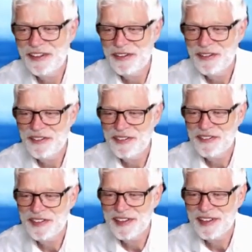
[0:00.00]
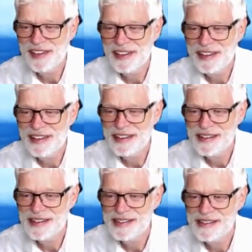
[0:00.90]

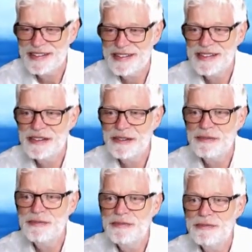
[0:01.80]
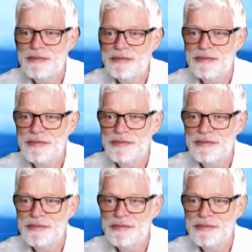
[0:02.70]
(silent)